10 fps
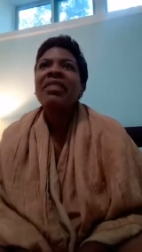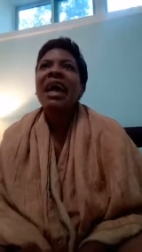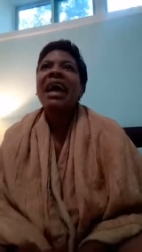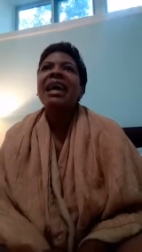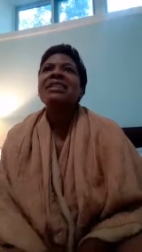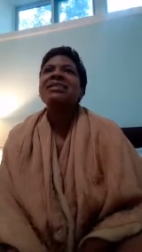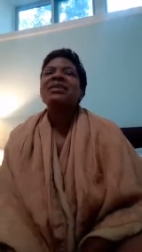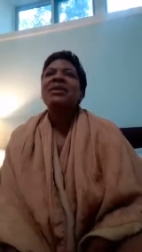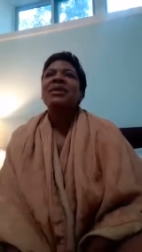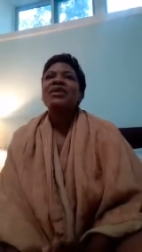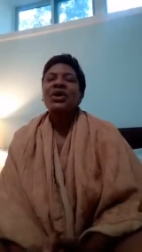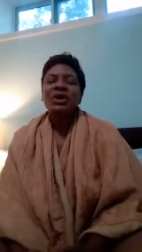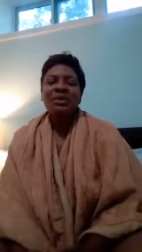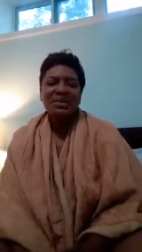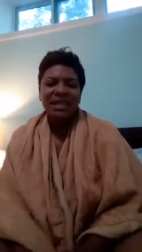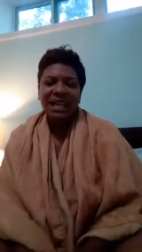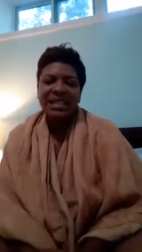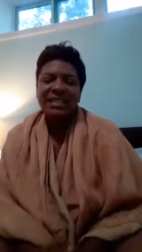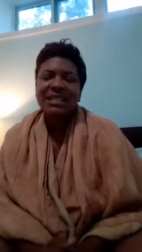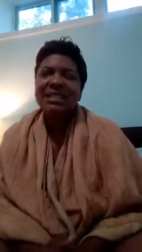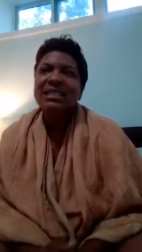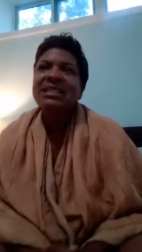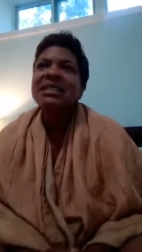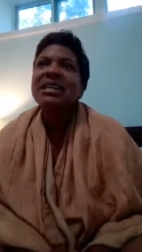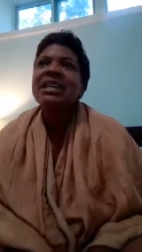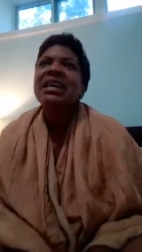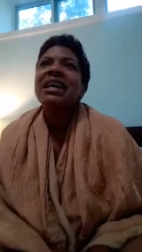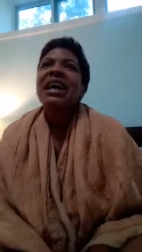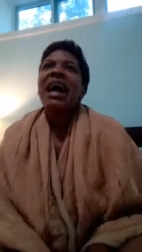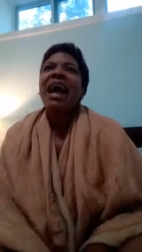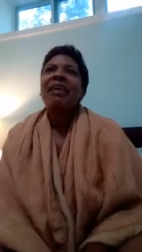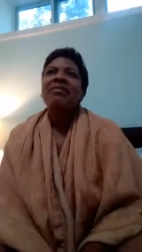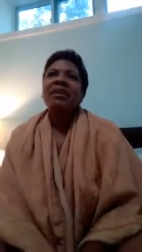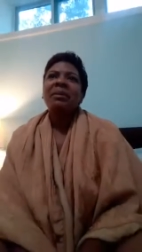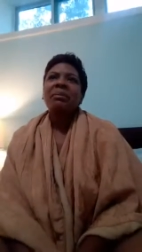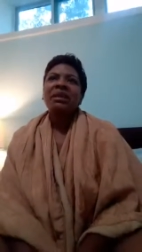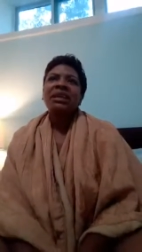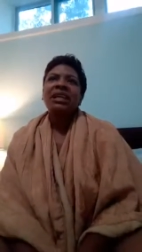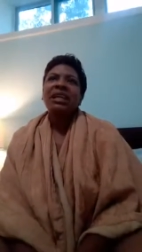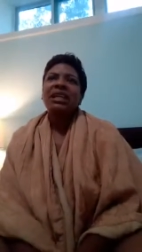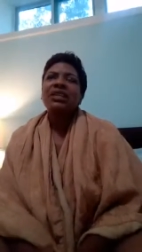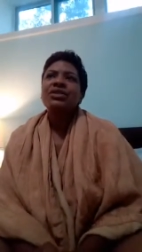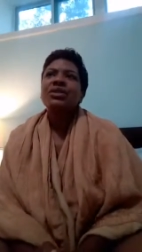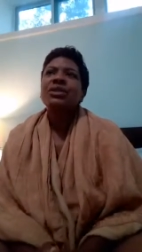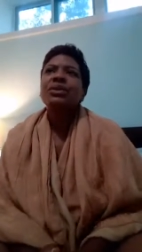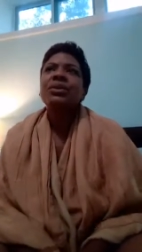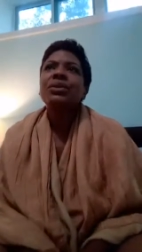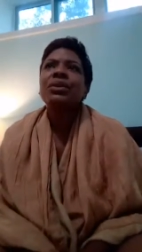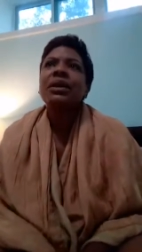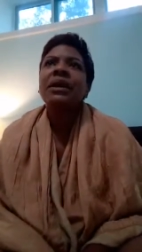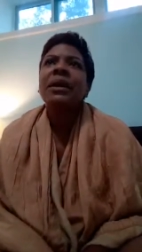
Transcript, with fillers: that circumstances have the ability to